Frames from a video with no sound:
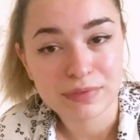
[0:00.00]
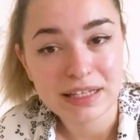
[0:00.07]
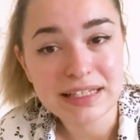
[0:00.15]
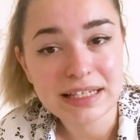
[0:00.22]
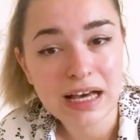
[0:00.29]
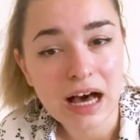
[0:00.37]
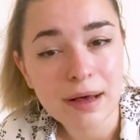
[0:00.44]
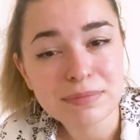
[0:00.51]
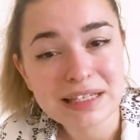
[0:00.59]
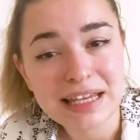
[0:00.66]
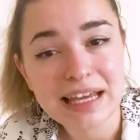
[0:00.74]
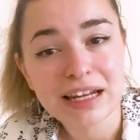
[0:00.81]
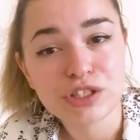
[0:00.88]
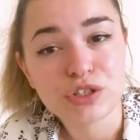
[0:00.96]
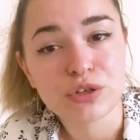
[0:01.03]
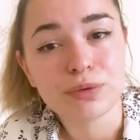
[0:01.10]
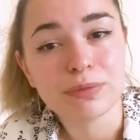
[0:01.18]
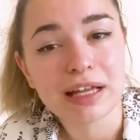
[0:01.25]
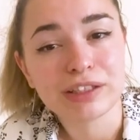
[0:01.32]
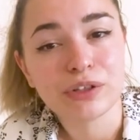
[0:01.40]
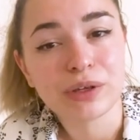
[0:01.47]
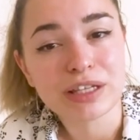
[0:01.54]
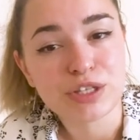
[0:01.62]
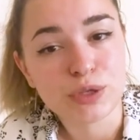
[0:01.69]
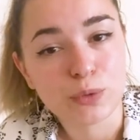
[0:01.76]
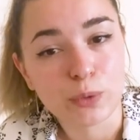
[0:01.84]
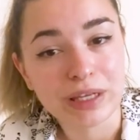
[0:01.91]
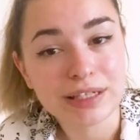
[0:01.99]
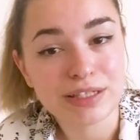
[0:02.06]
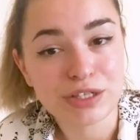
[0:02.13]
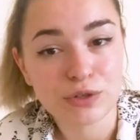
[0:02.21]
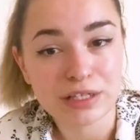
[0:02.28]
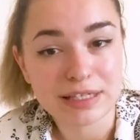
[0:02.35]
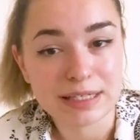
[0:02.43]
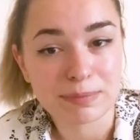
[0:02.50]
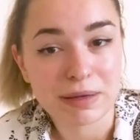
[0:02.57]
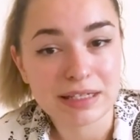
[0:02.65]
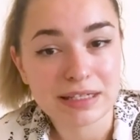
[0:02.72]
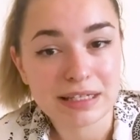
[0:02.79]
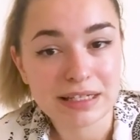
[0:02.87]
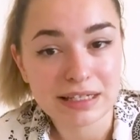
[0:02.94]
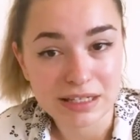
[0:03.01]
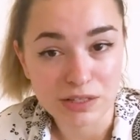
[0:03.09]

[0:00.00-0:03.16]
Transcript: This comes in a tube that you can squeeze to dispense the